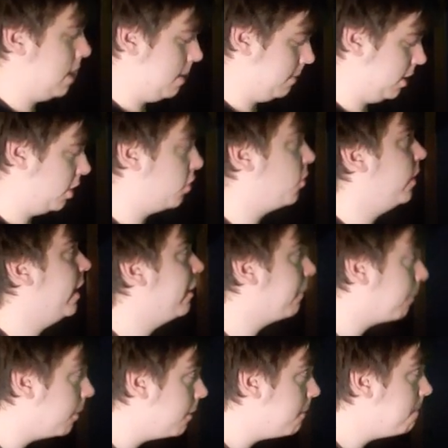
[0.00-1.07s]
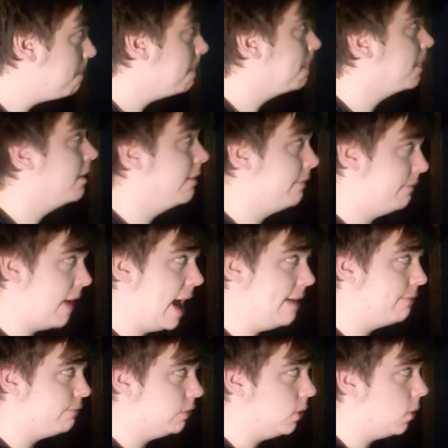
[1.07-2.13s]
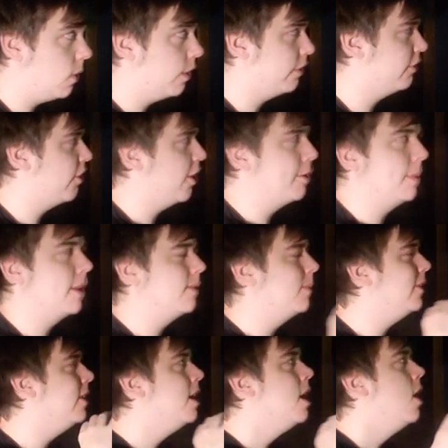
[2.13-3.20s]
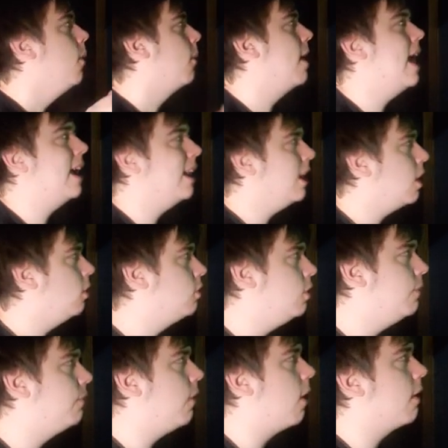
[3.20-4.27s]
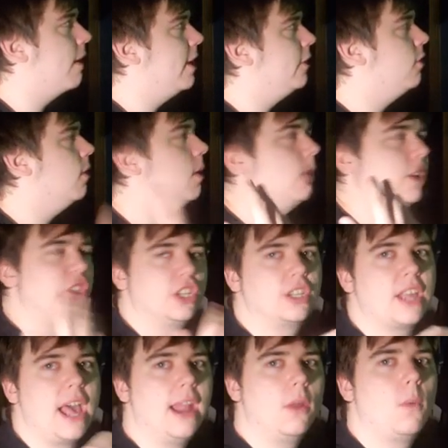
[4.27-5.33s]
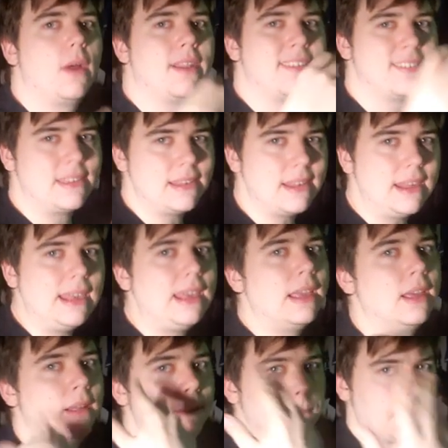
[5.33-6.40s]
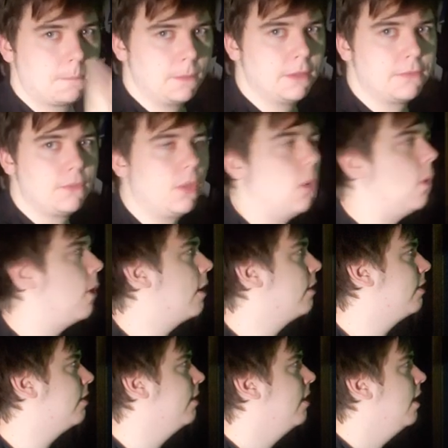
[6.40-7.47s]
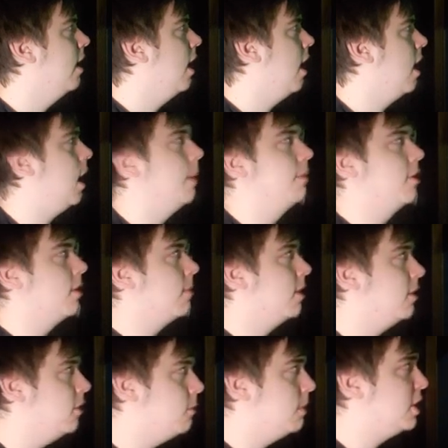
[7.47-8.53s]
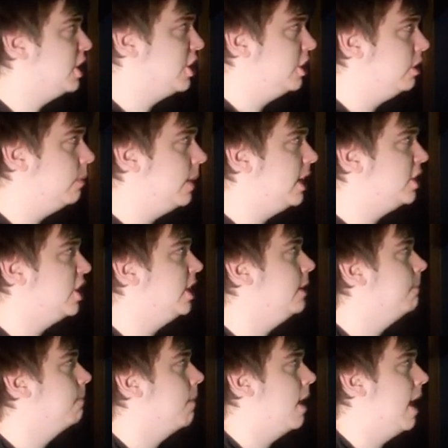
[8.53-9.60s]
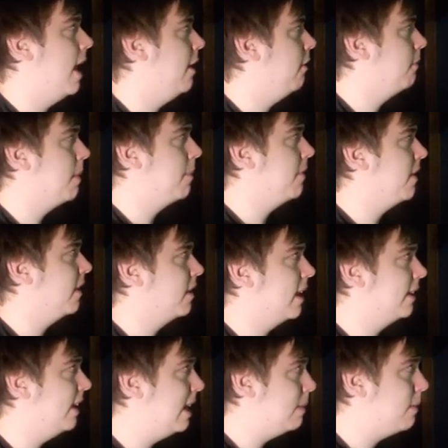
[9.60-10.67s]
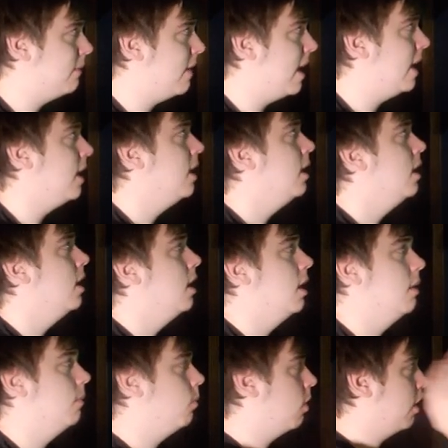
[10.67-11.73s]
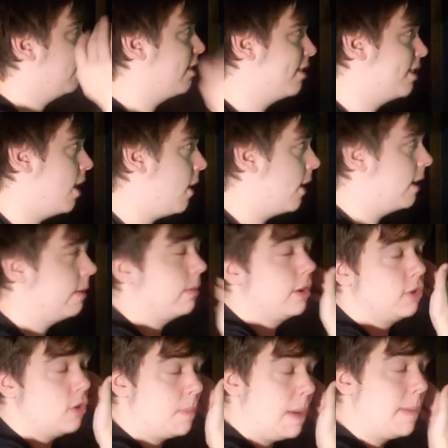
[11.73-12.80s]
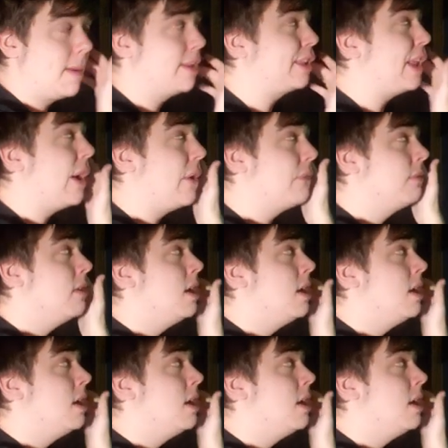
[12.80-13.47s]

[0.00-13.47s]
I'm going to create a room, five floors, just because we, we're not going to go too far into it. We just kind of want to see the floors. Um, so I'm going to do Magician Luigi. I don't remember the exact name of it. We're going to start. We're going to do it by myself.